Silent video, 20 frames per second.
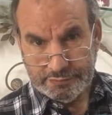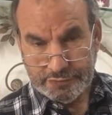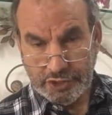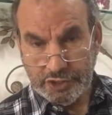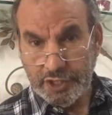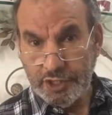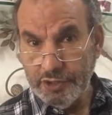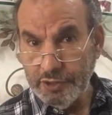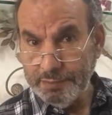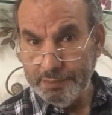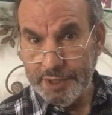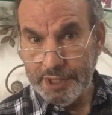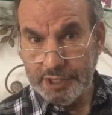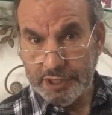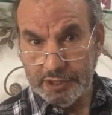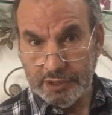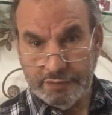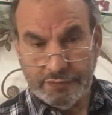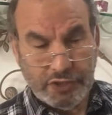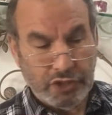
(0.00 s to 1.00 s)
another
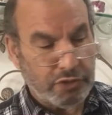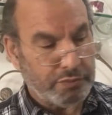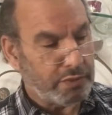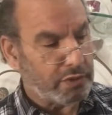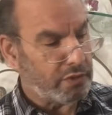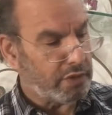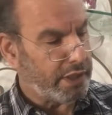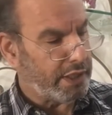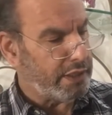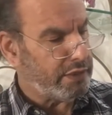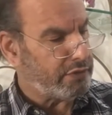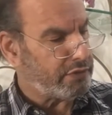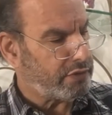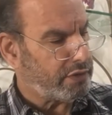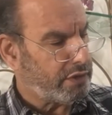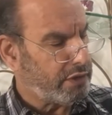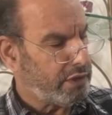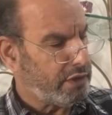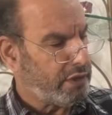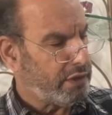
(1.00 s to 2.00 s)
beacon of human rights.
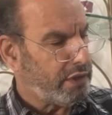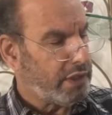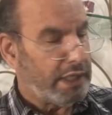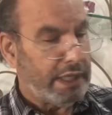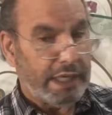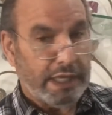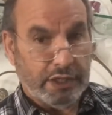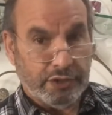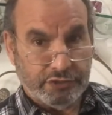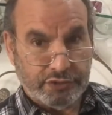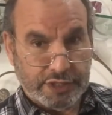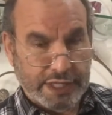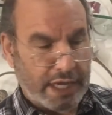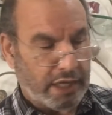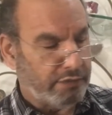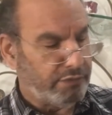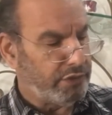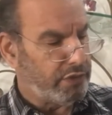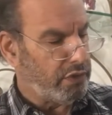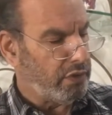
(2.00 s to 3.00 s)
El
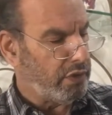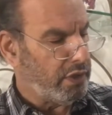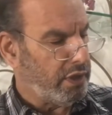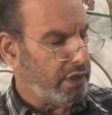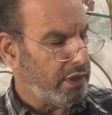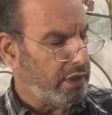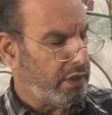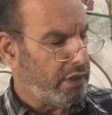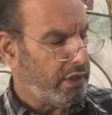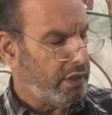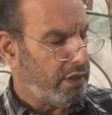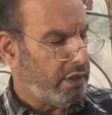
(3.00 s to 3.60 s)
Salvador,